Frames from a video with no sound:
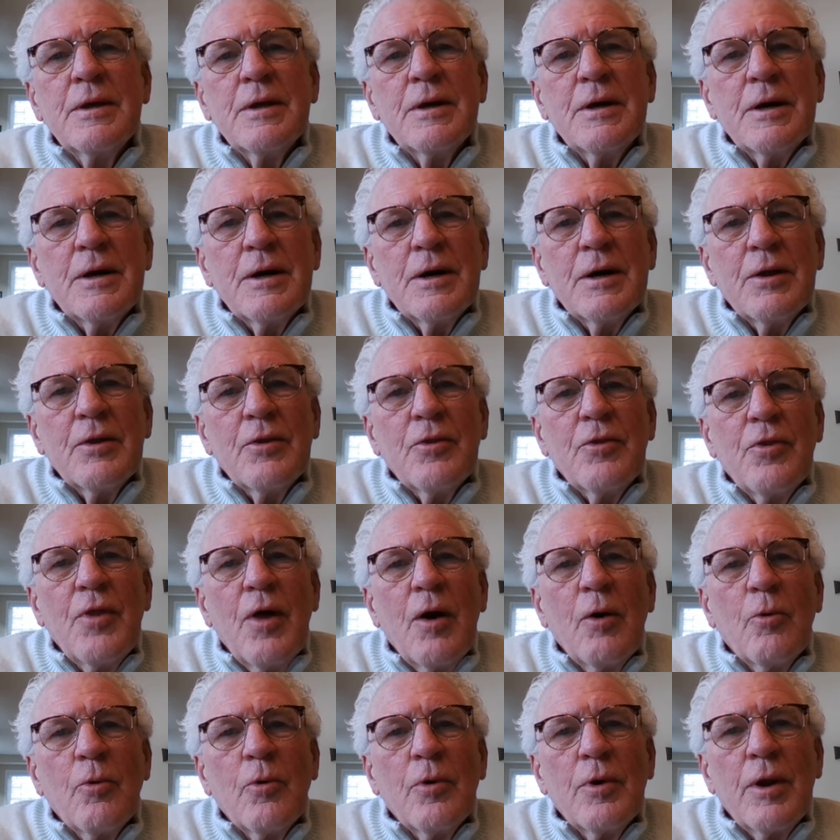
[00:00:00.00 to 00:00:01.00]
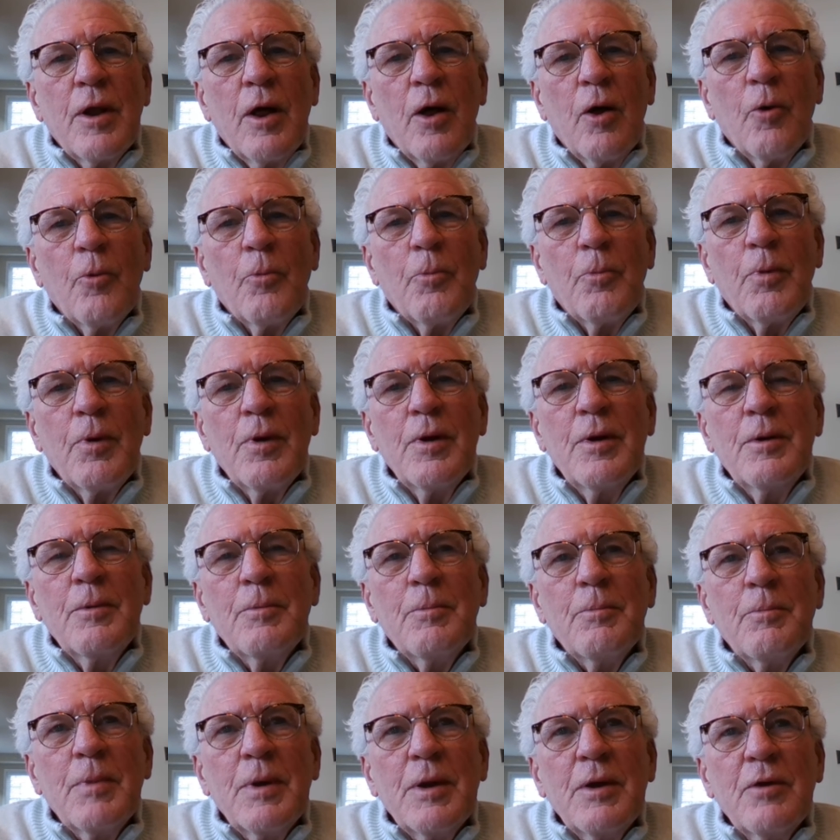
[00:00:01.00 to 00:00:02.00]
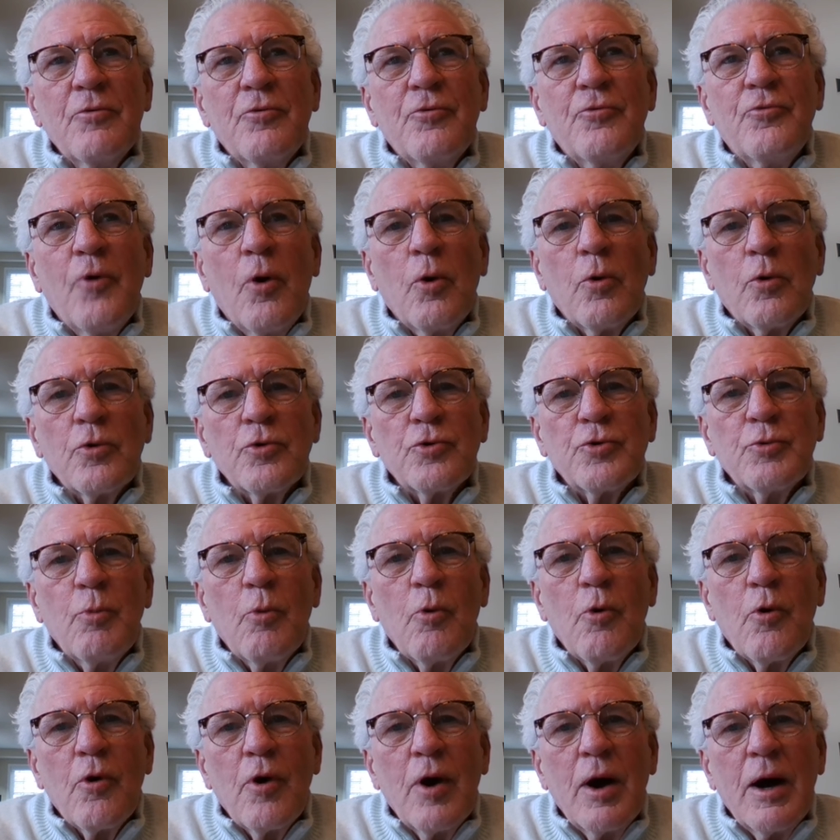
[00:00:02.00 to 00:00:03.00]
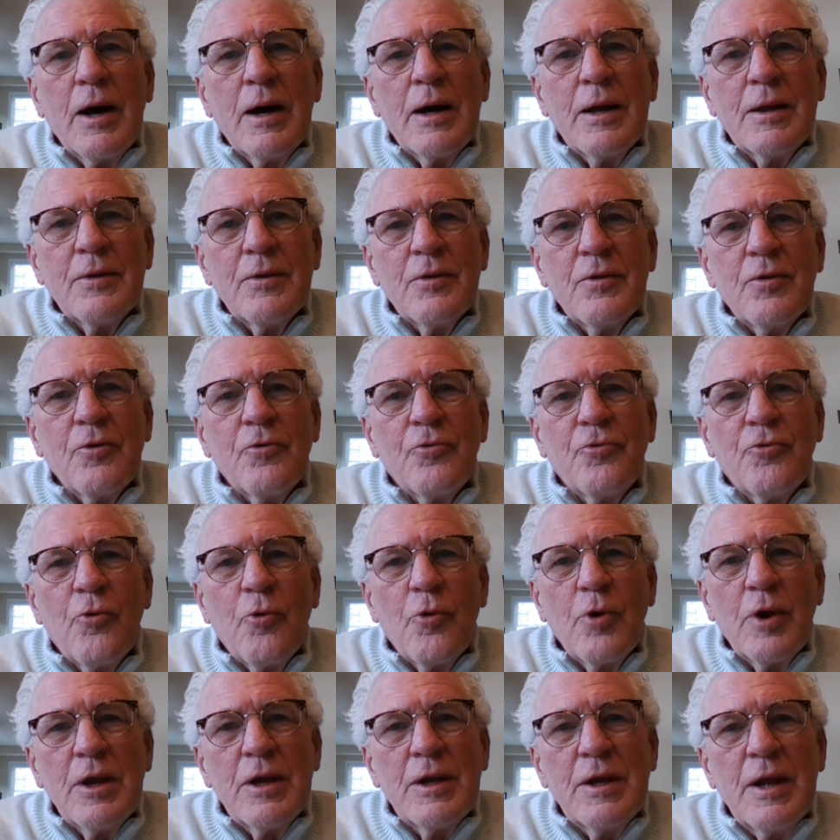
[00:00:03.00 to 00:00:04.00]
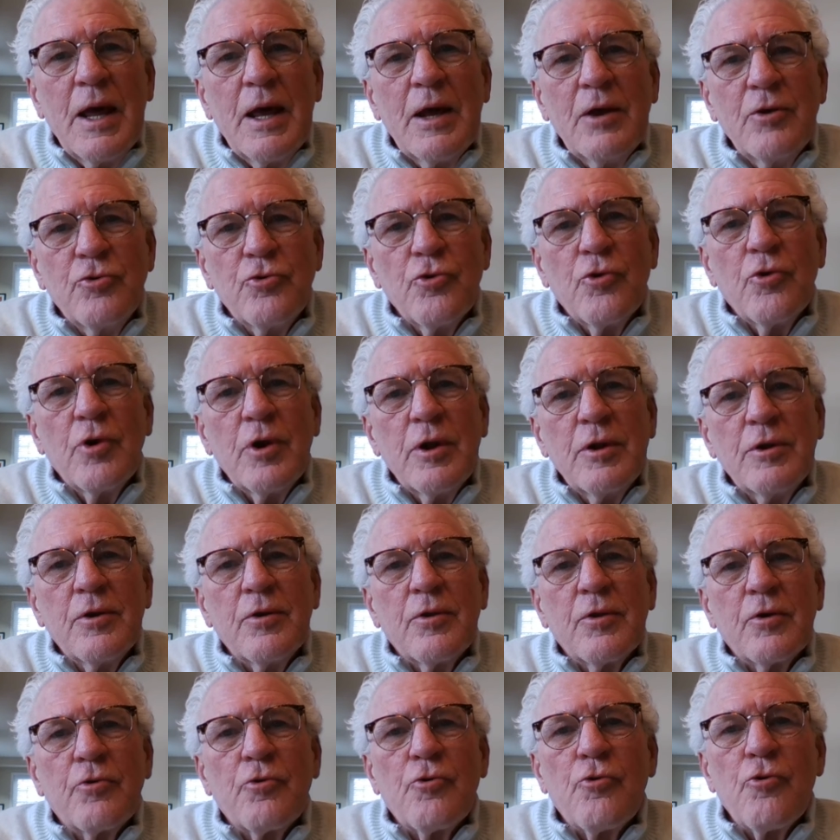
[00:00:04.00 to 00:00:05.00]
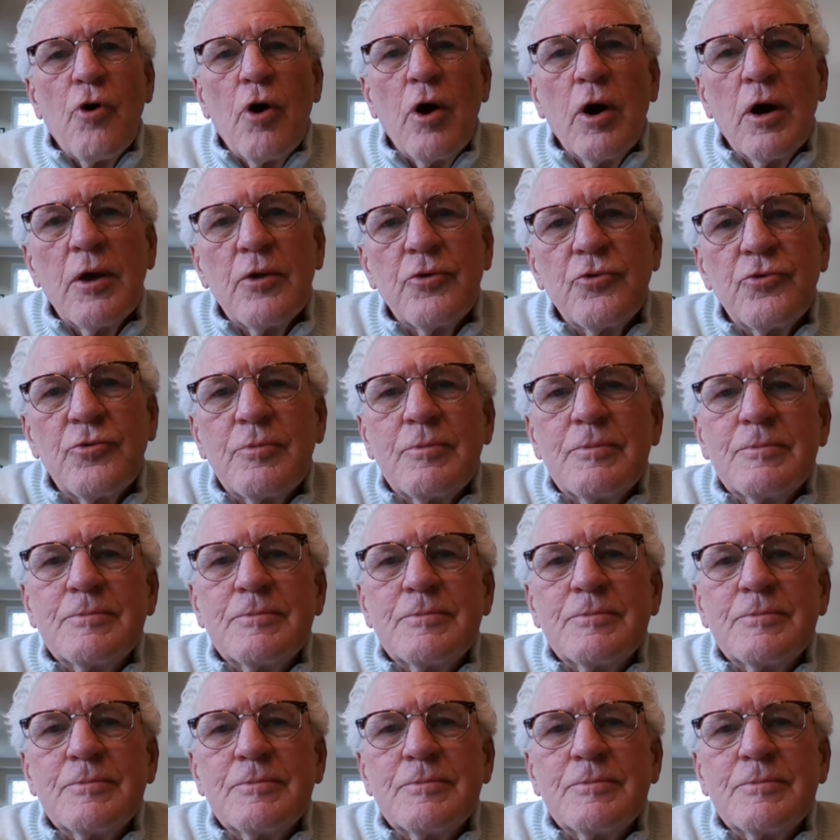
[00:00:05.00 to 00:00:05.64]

that would help me focus more on the 40-day journey to the cross.